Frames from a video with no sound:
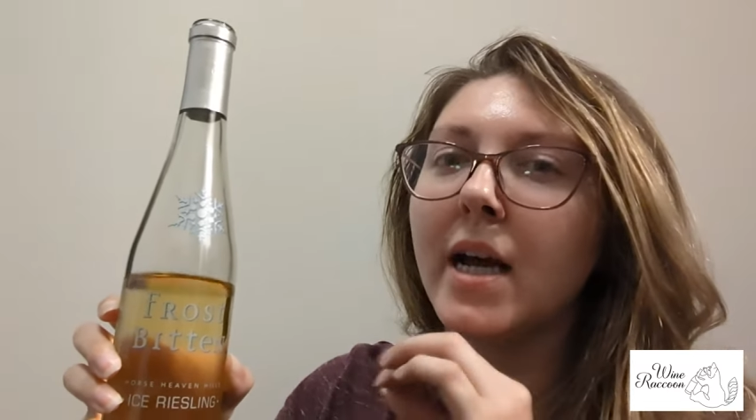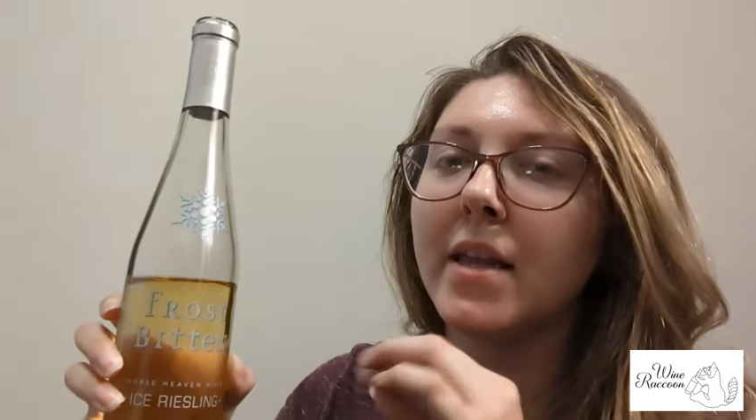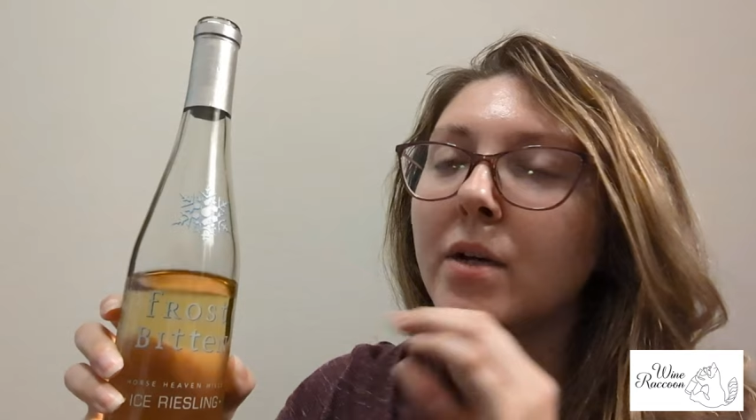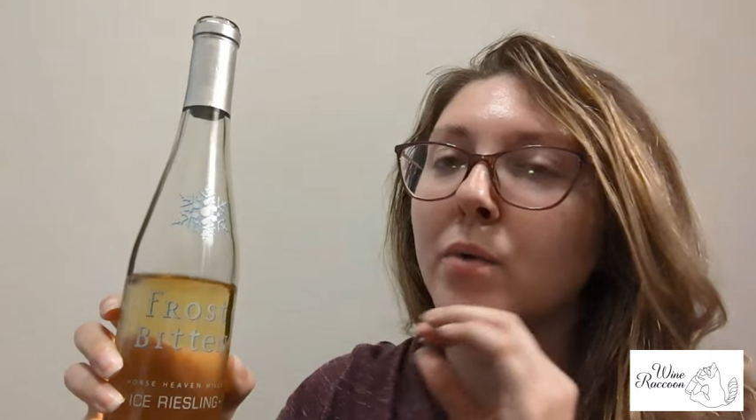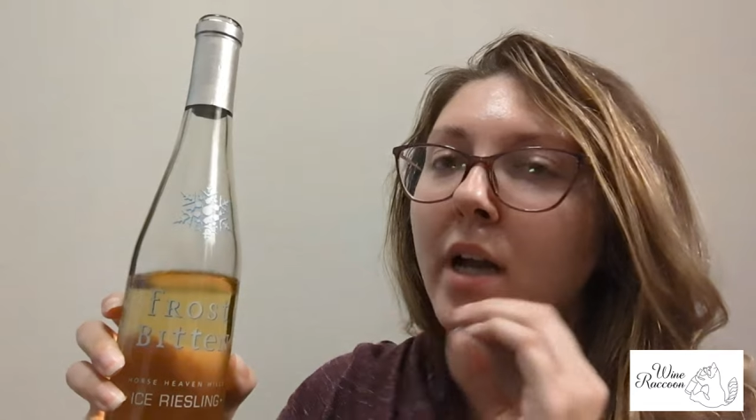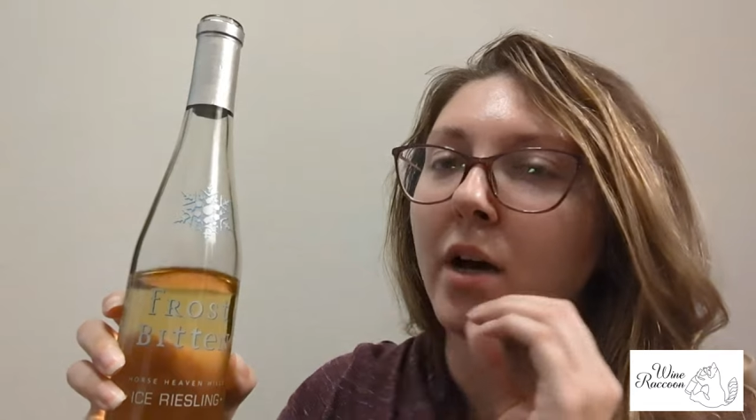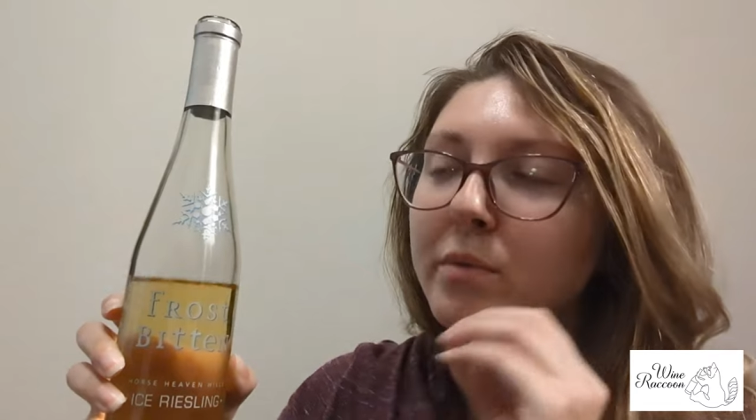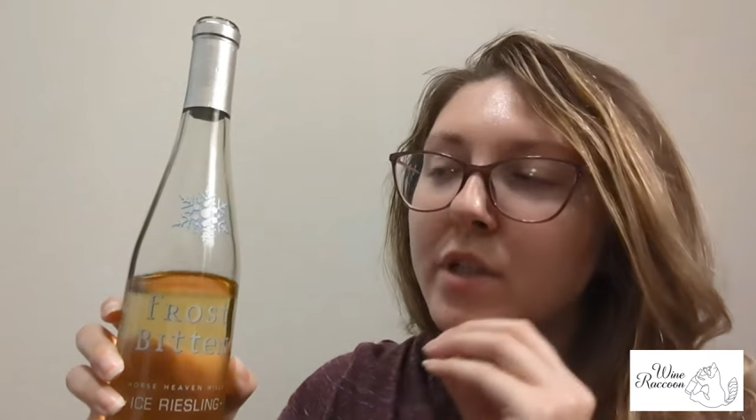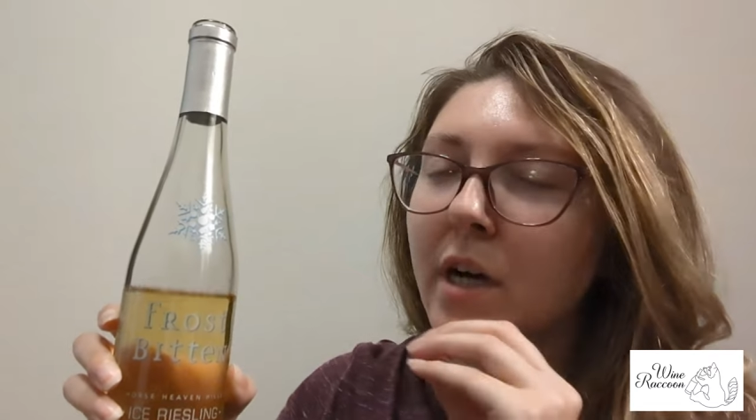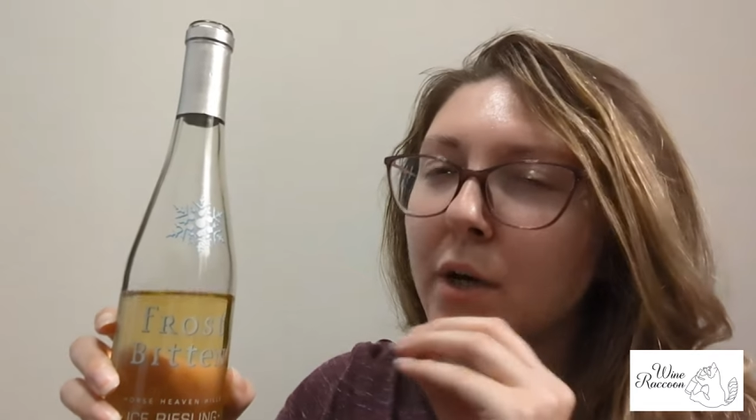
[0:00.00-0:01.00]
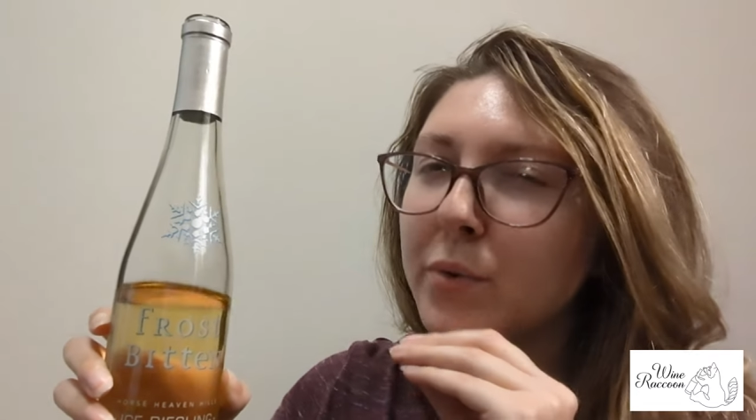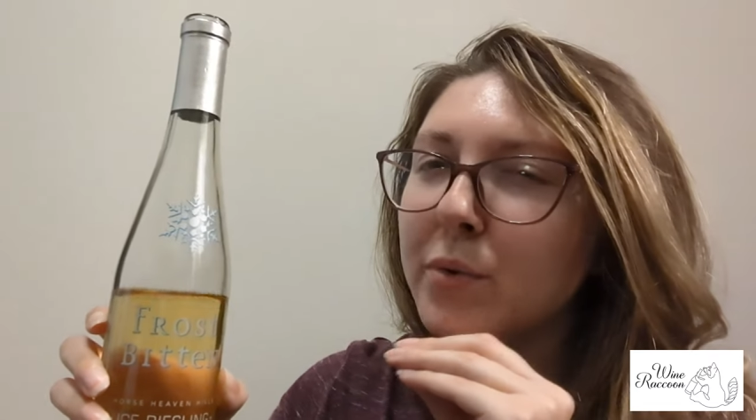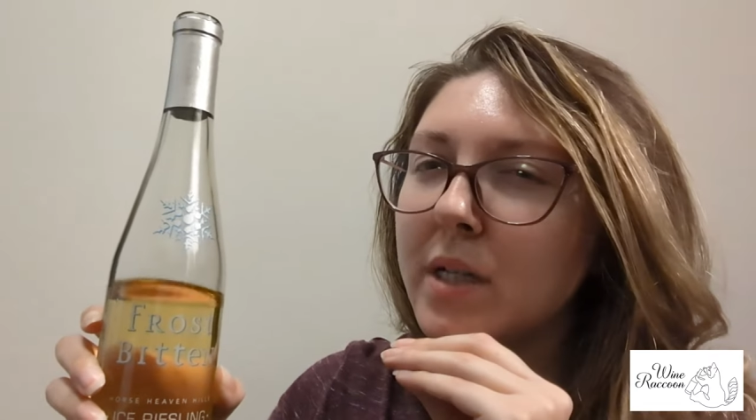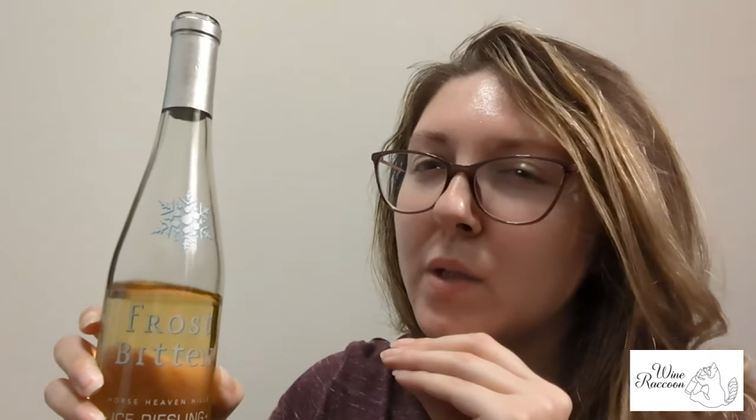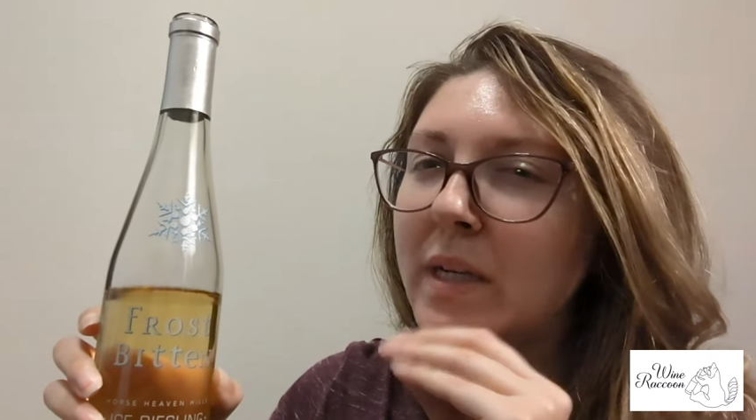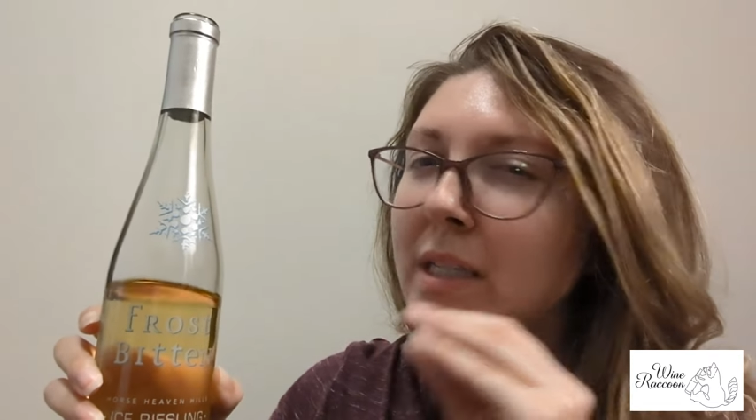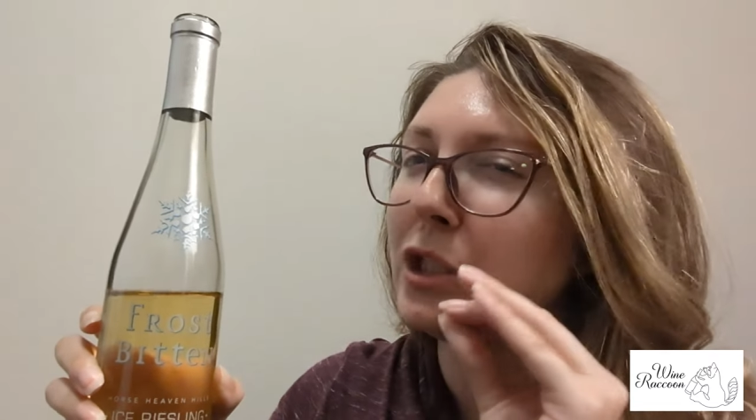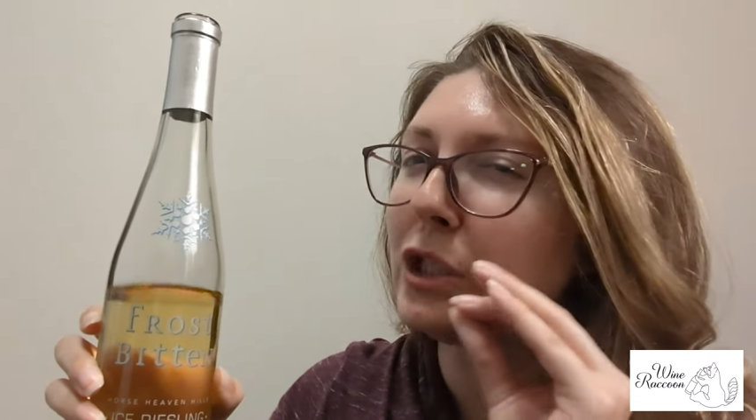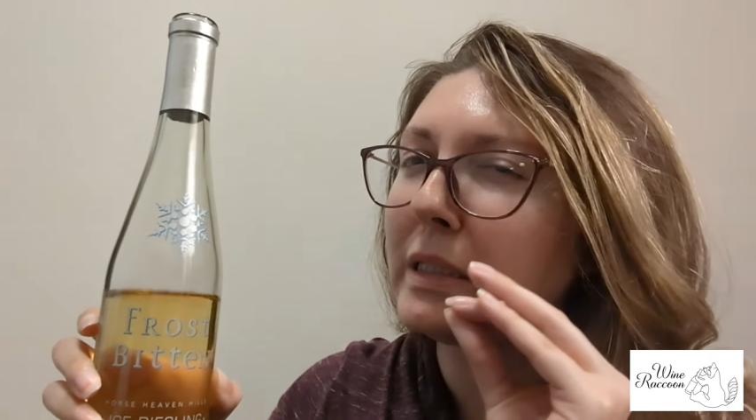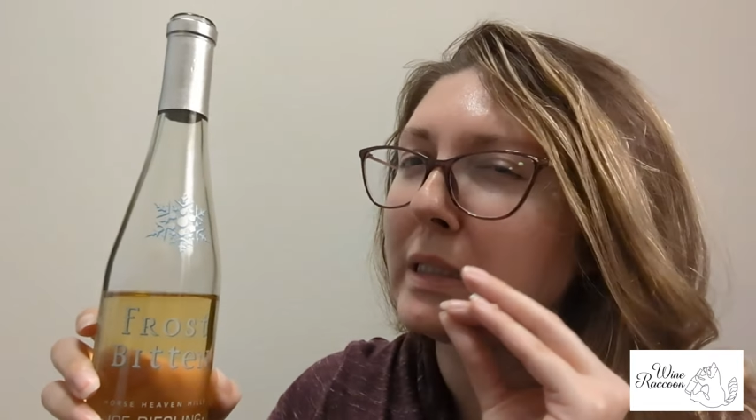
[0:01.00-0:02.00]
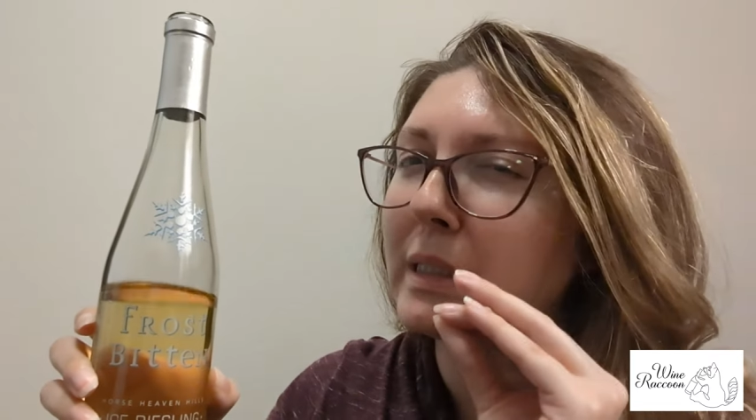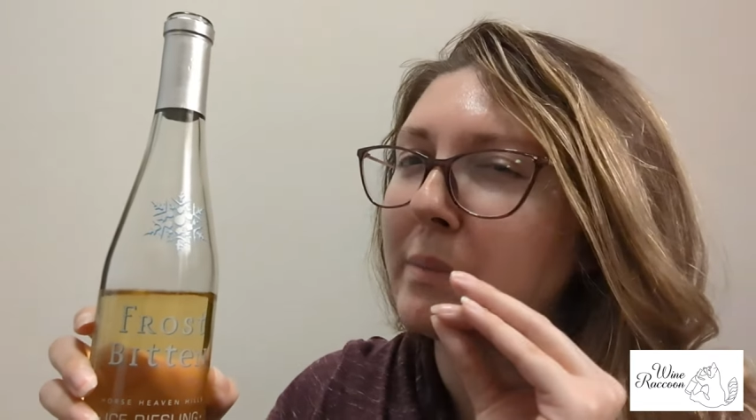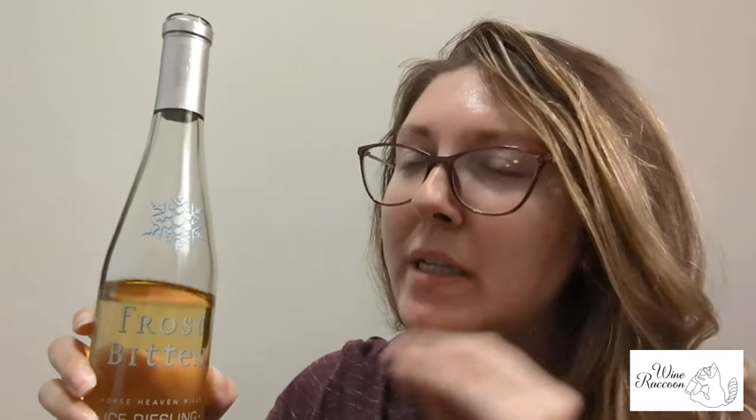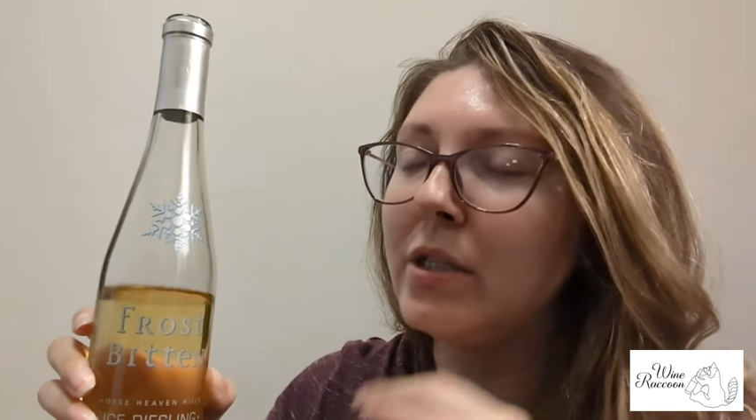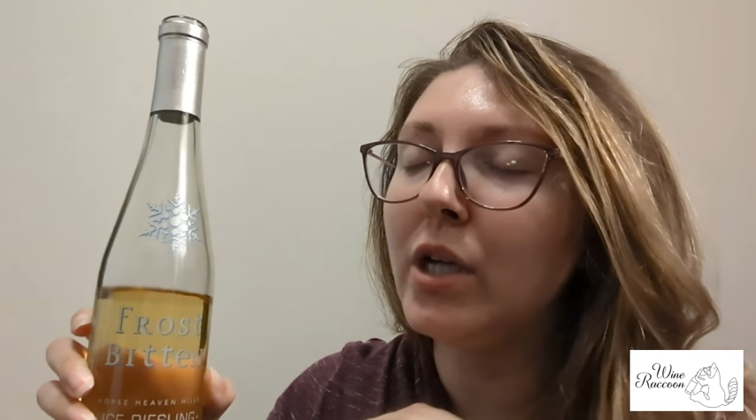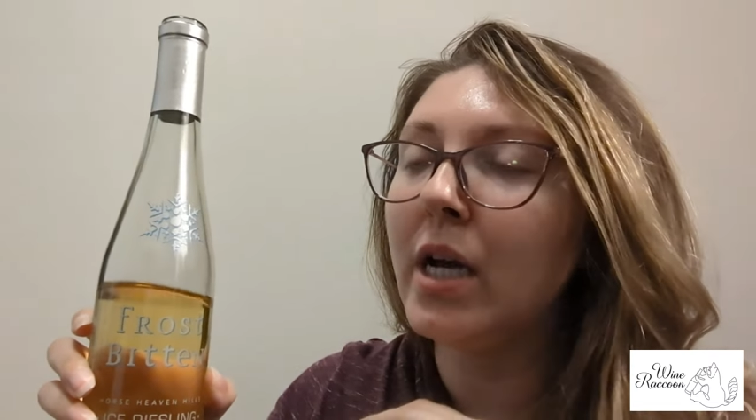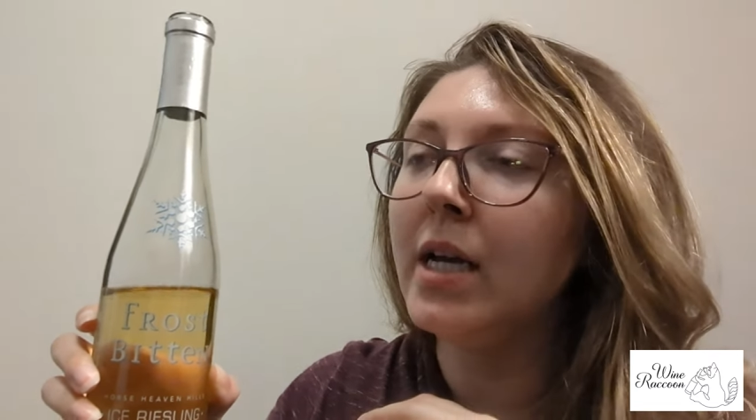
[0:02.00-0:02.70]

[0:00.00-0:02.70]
I think, would help to cut through that sweetness just a smidge.